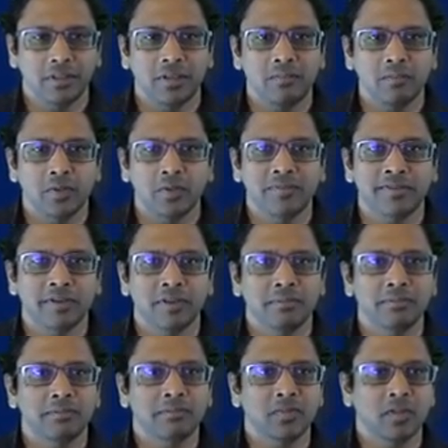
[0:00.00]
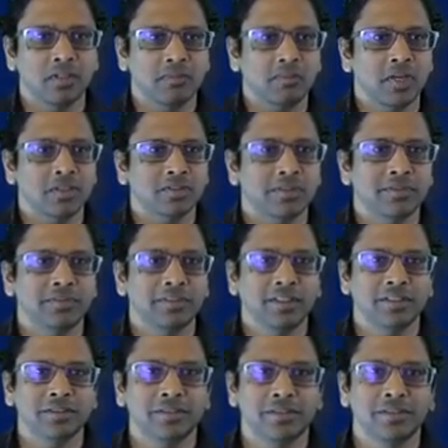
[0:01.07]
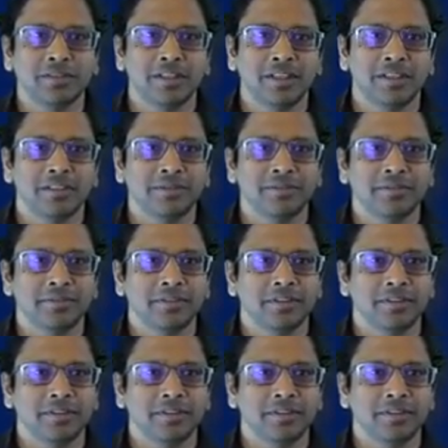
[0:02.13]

input from the password file. So you kind of